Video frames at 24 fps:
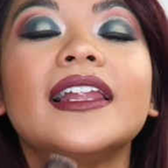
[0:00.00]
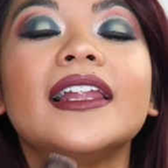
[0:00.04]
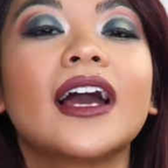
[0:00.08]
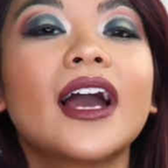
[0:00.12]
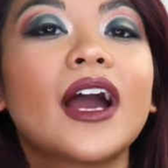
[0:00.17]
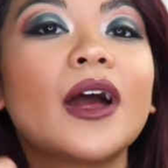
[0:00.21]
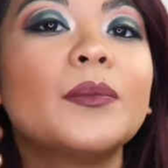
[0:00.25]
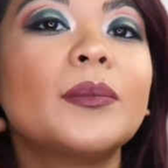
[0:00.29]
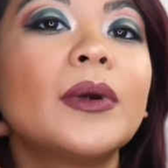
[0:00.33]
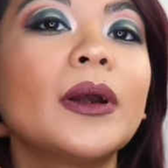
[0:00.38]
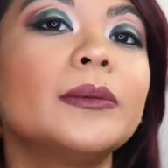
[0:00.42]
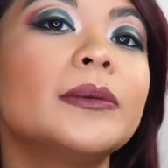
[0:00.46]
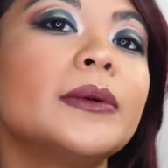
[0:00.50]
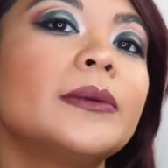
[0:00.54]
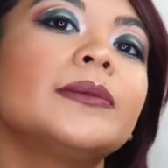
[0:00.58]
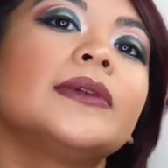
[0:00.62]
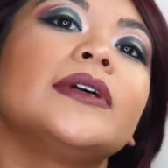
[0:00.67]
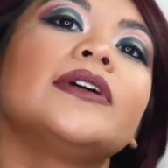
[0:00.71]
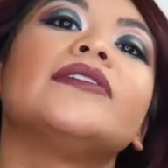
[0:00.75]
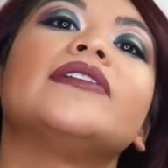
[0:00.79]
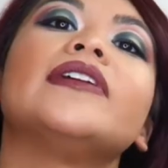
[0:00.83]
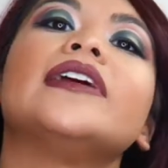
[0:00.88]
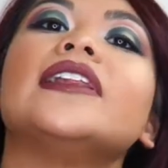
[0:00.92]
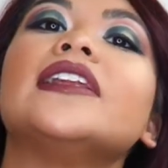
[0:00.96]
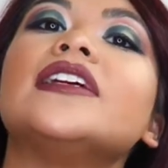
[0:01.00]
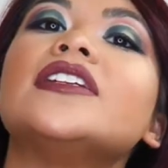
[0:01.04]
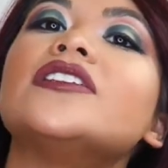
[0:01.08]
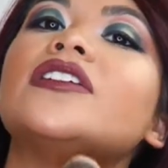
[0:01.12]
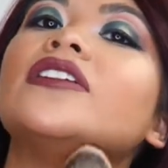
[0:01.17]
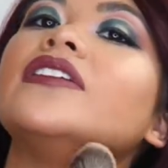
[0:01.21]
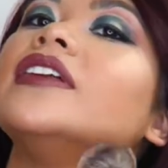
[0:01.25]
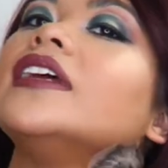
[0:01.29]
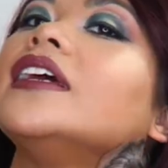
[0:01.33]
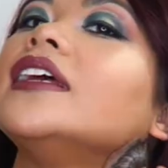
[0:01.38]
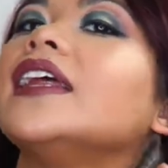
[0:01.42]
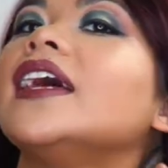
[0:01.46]
Like, I probably really
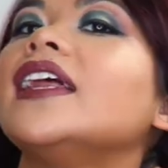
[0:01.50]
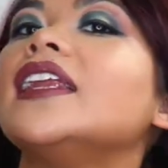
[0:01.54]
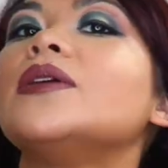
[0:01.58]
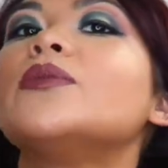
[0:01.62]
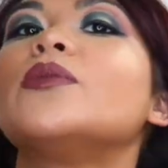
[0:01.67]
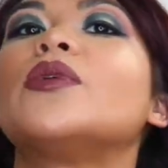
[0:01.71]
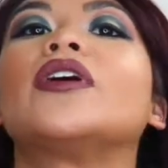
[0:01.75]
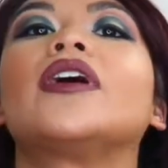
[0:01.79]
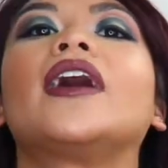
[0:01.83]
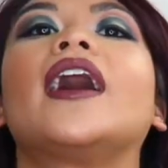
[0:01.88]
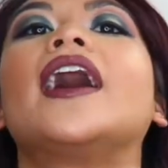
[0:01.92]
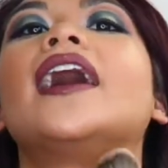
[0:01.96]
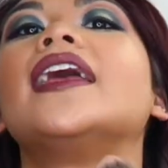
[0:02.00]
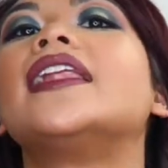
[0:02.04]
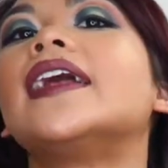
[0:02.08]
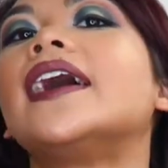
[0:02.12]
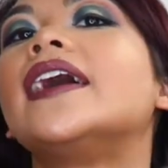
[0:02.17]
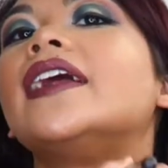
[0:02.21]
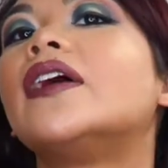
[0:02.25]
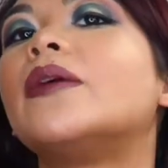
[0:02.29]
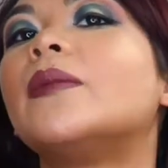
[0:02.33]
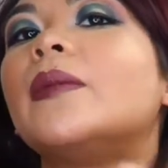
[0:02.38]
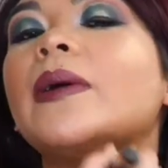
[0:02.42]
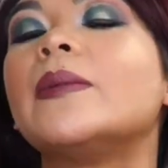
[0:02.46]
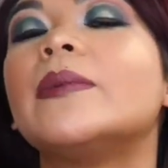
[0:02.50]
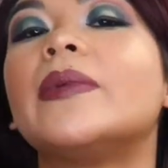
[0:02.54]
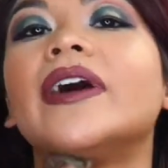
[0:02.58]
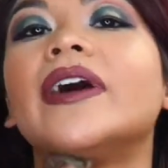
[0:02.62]
don't need any more highlight on my